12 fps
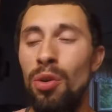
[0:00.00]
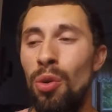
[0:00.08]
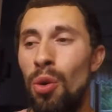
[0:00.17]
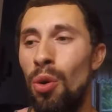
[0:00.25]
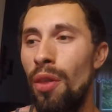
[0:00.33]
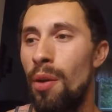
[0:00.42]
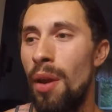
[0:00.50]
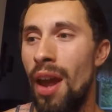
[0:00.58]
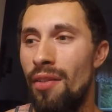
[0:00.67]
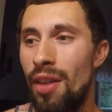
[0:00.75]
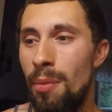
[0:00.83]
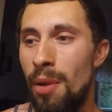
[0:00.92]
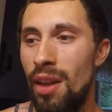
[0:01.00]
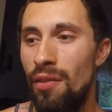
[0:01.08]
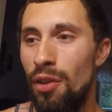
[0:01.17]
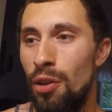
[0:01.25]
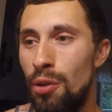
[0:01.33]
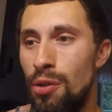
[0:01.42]
cool that we have that many
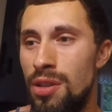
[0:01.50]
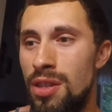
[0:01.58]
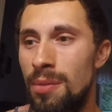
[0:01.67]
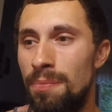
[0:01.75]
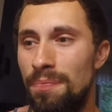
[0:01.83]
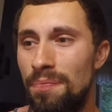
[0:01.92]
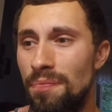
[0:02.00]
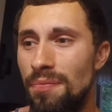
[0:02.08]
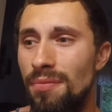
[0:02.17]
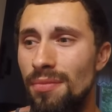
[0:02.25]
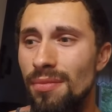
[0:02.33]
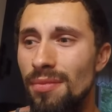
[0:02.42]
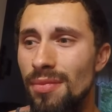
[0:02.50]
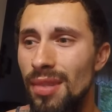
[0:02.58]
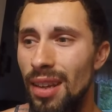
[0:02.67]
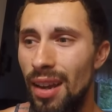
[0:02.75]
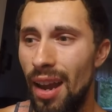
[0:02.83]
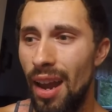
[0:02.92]
views.
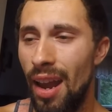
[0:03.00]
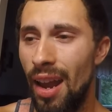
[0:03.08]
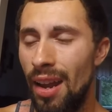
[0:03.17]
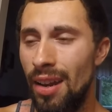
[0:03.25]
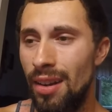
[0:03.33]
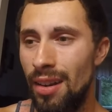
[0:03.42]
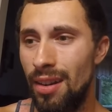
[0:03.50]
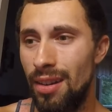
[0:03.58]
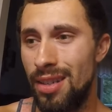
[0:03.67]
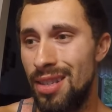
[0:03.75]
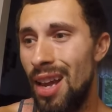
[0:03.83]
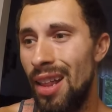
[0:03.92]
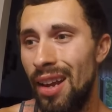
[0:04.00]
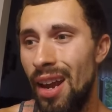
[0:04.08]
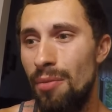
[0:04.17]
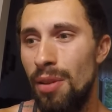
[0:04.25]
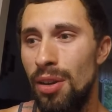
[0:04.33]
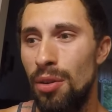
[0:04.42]
And it's not like
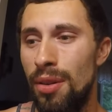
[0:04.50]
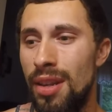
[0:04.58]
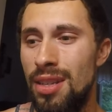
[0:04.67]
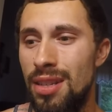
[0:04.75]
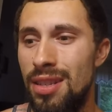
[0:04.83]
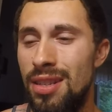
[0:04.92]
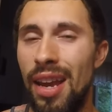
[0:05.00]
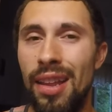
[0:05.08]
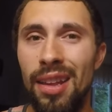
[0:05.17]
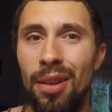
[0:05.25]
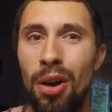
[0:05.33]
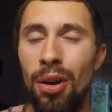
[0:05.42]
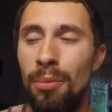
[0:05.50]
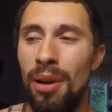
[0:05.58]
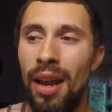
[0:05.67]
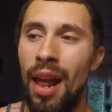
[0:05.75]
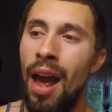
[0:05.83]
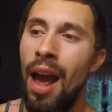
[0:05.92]
I've been doing this insanely long,
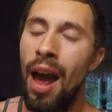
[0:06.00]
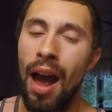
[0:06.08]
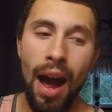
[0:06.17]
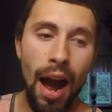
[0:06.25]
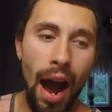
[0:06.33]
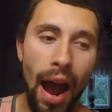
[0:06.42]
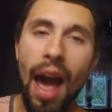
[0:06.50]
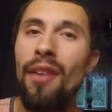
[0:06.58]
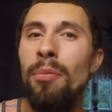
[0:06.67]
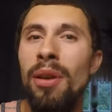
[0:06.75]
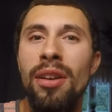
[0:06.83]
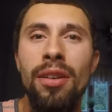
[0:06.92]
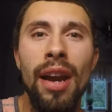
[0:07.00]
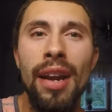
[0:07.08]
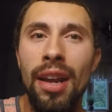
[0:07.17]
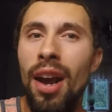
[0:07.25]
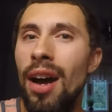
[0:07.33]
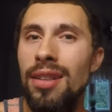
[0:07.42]
but I haven't been
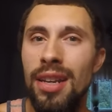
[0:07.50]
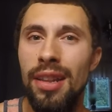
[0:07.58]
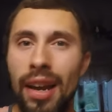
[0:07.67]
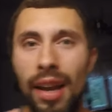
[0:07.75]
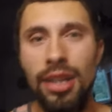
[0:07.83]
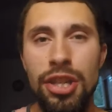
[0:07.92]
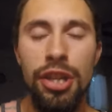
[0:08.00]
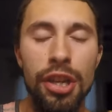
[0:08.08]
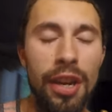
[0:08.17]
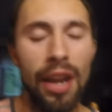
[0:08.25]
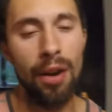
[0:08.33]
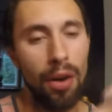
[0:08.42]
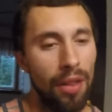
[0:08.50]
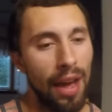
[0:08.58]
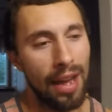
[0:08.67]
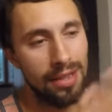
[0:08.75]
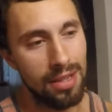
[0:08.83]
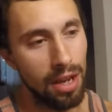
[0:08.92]
creating content like I should and all
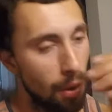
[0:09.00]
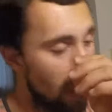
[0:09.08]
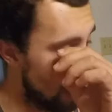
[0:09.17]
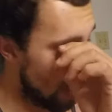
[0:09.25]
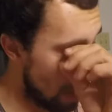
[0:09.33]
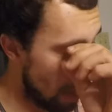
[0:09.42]
that. So